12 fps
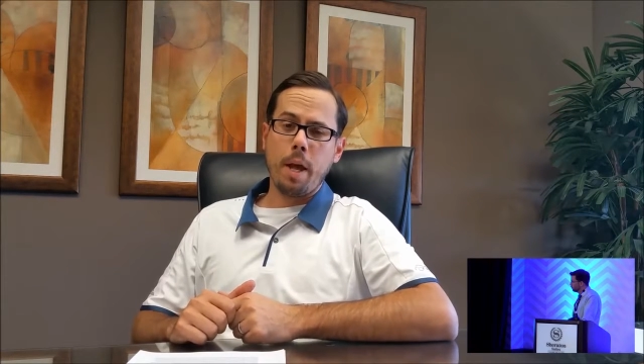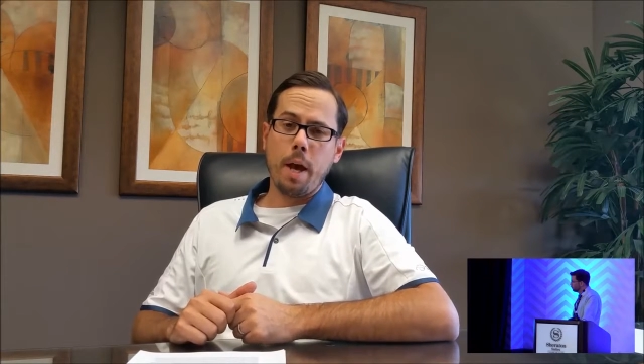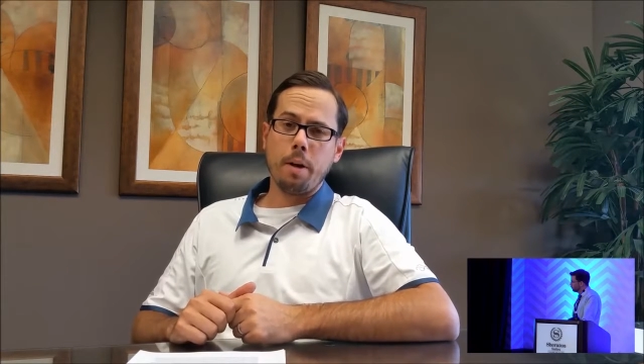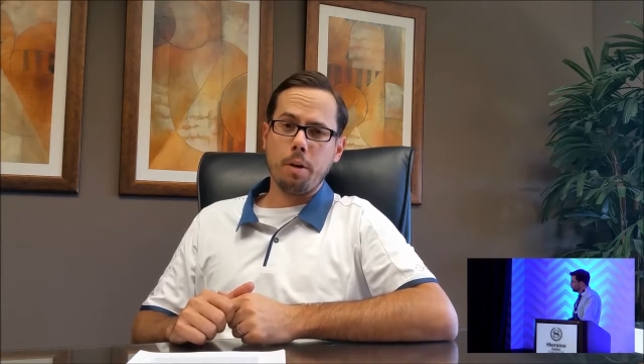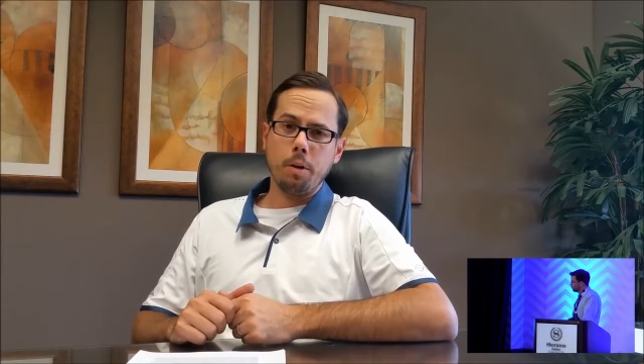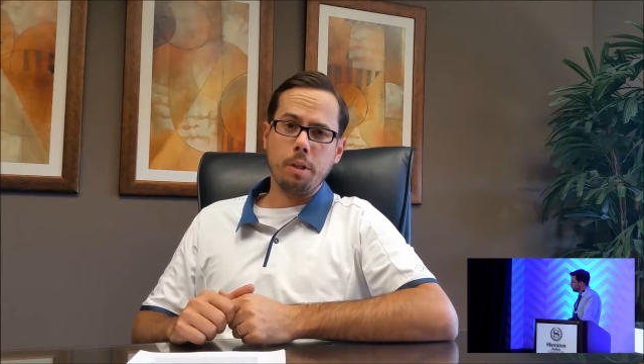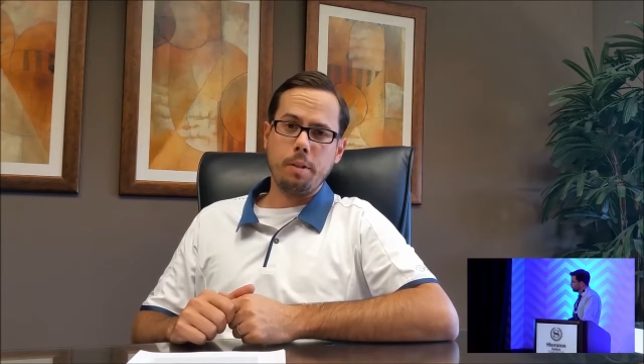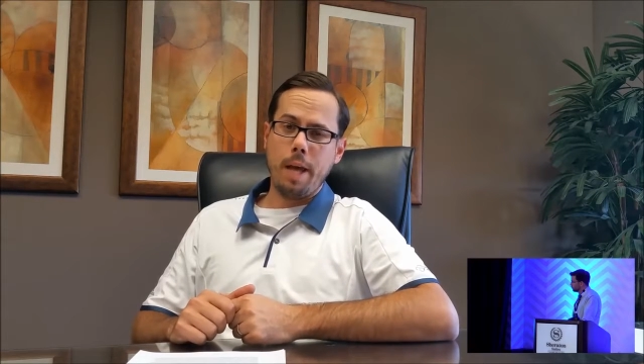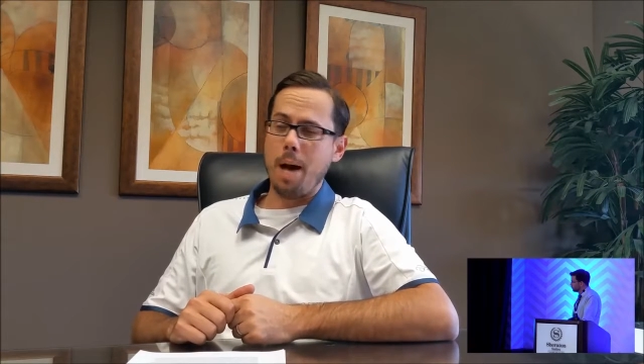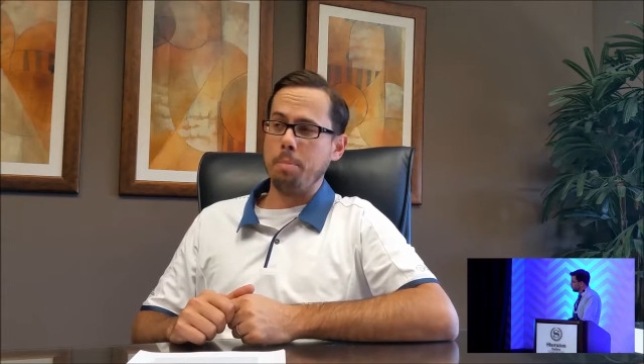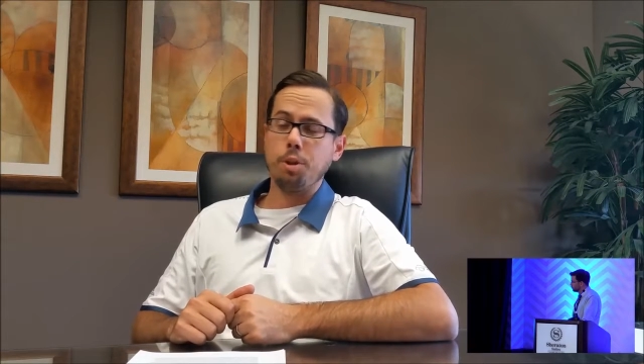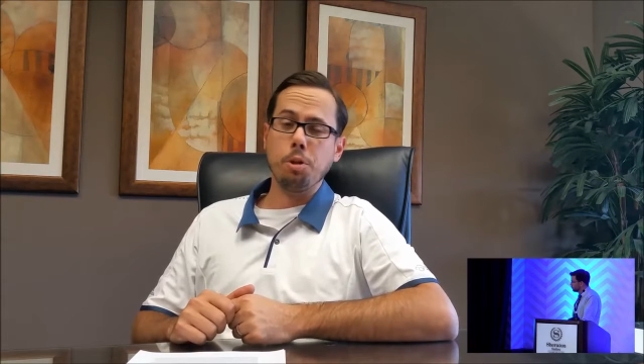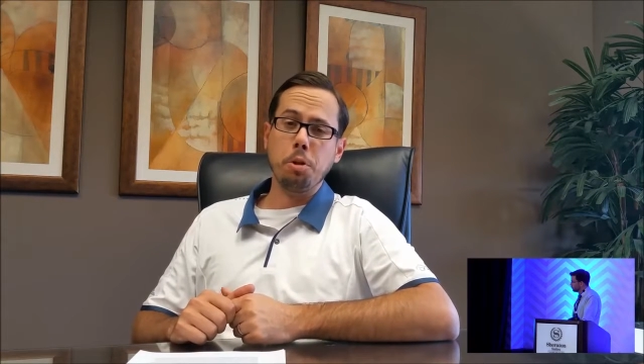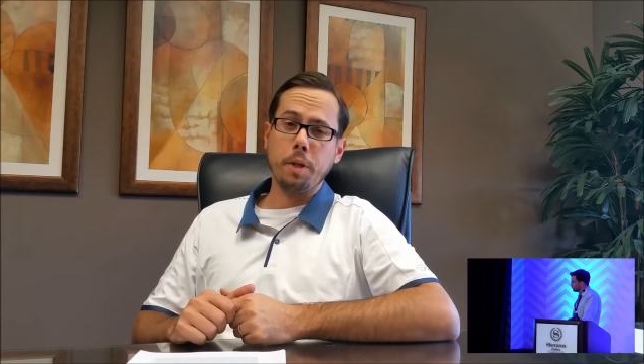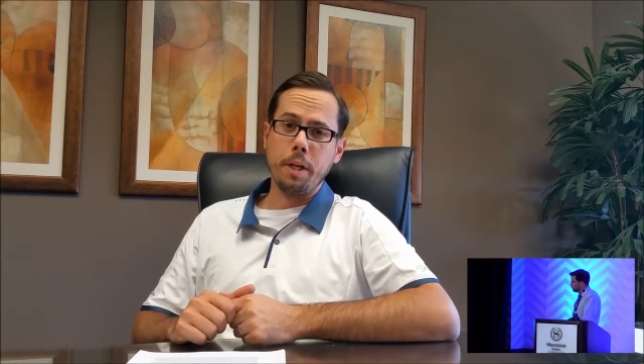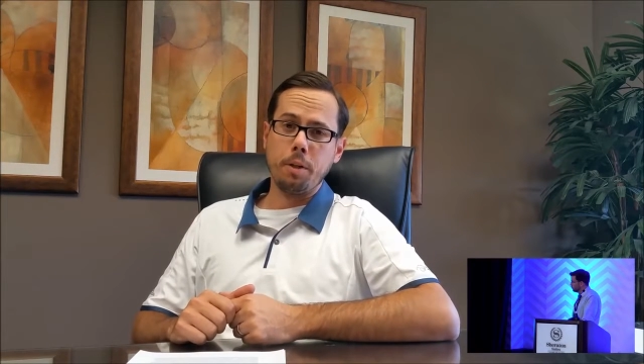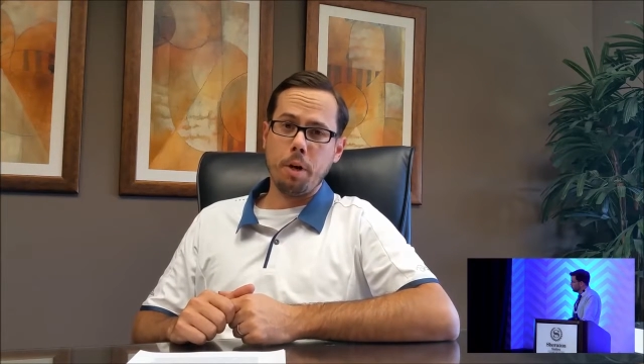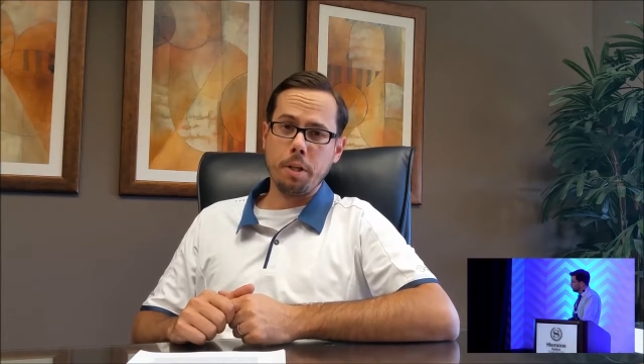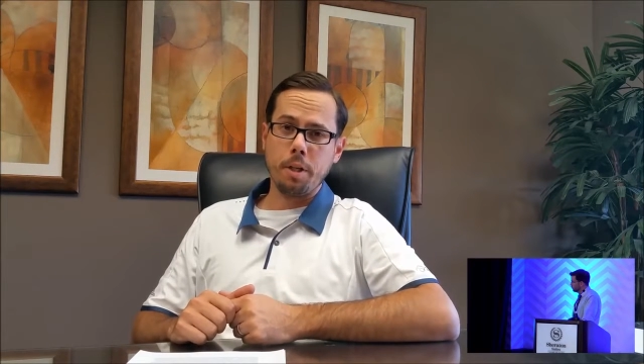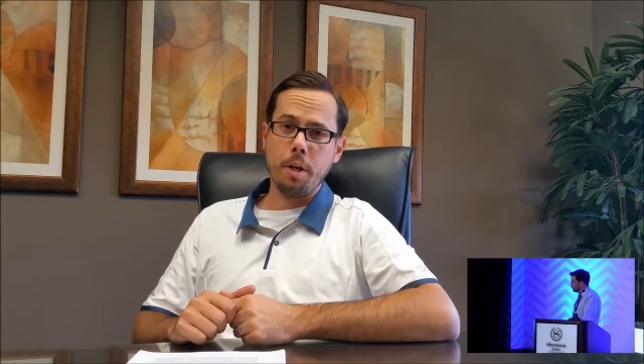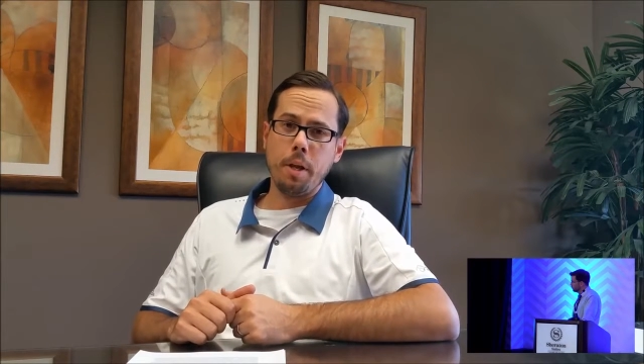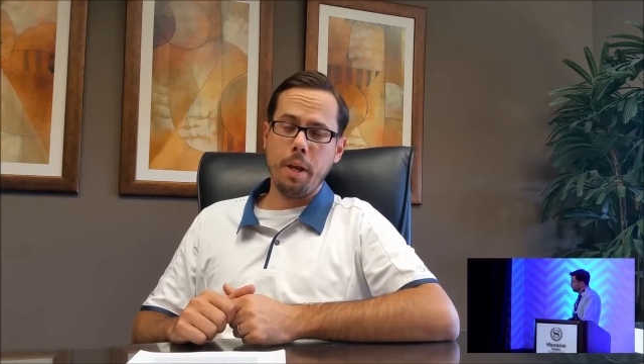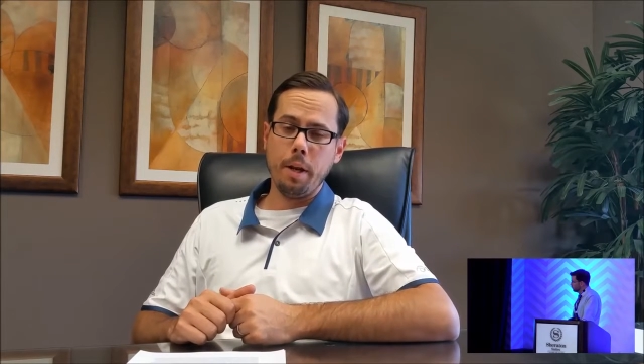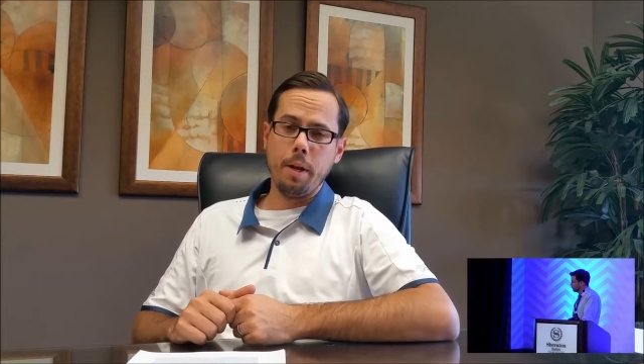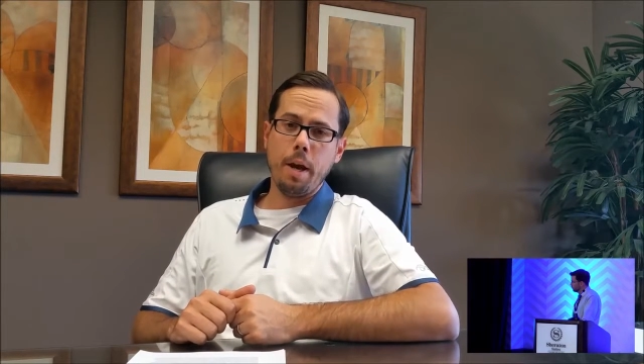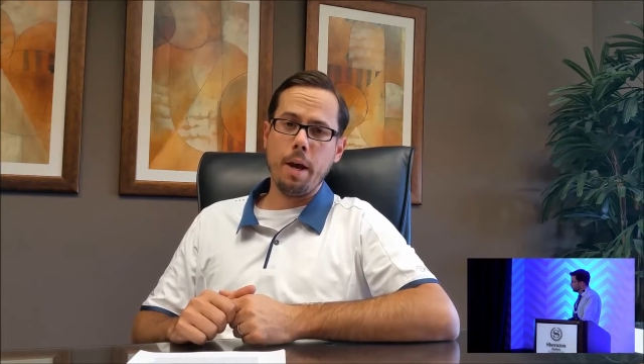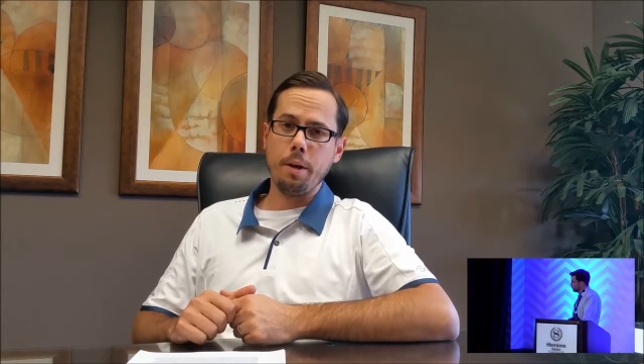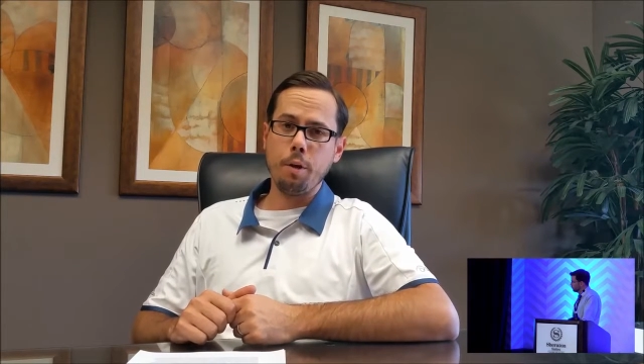Mechanical is absolutely interested in